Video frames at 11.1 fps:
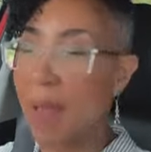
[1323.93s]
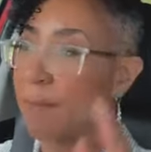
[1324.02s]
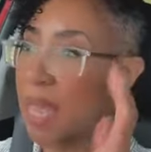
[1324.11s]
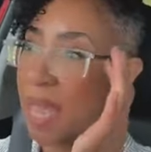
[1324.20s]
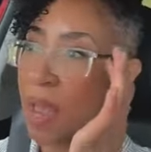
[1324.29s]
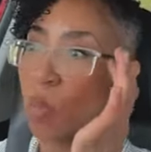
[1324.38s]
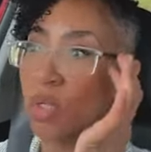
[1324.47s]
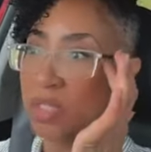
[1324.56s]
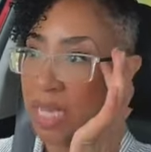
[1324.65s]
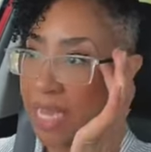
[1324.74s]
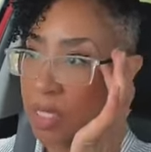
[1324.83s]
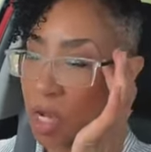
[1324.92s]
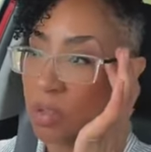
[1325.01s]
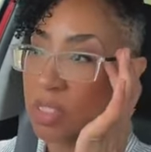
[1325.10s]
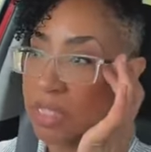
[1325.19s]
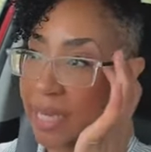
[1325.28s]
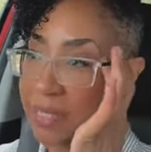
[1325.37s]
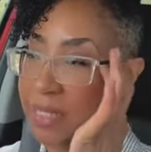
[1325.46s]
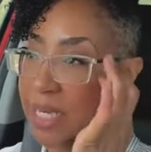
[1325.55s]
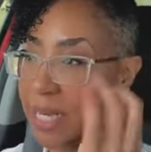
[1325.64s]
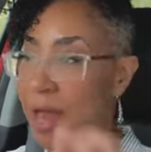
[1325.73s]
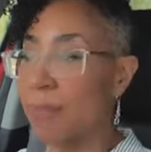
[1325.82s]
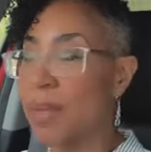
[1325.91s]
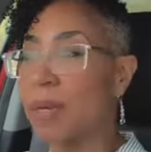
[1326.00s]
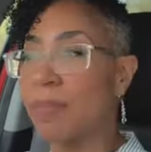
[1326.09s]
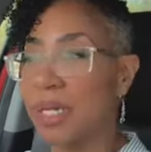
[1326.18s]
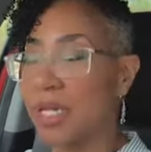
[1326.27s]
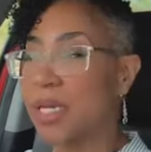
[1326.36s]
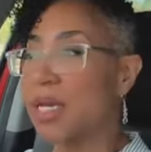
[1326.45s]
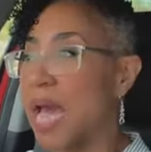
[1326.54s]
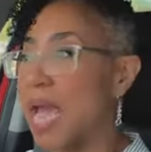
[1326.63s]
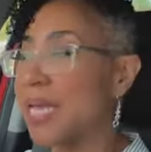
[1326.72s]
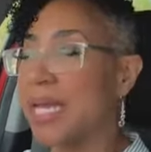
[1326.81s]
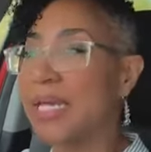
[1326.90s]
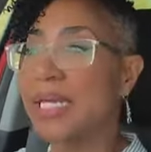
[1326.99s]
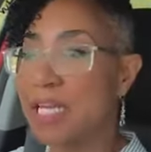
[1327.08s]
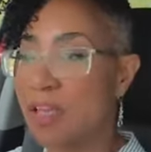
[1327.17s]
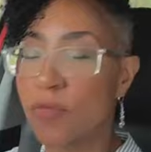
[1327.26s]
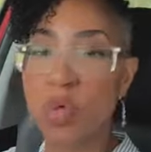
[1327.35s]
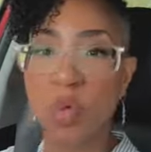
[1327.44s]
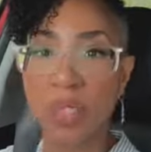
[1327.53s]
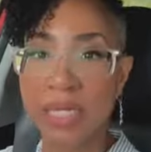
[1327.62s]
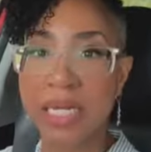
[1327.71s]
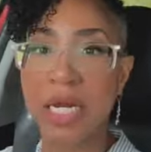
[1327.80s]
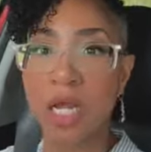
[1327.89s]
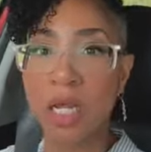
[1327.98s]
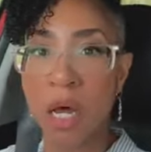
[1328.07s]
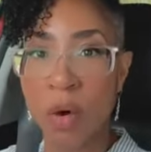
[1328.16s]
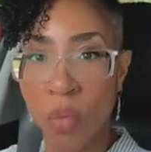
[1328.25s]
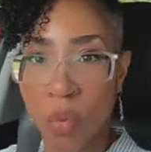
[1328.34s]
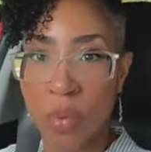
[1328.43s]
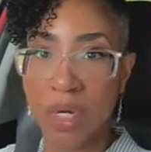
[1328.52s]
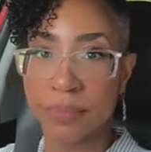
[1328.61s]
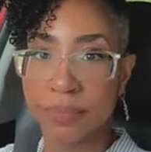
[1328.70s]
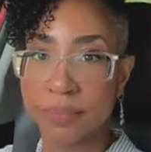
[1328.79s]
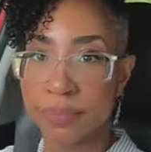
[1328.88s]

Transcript: That man will take your sex, get up in the middle of the night, and leave you clean alone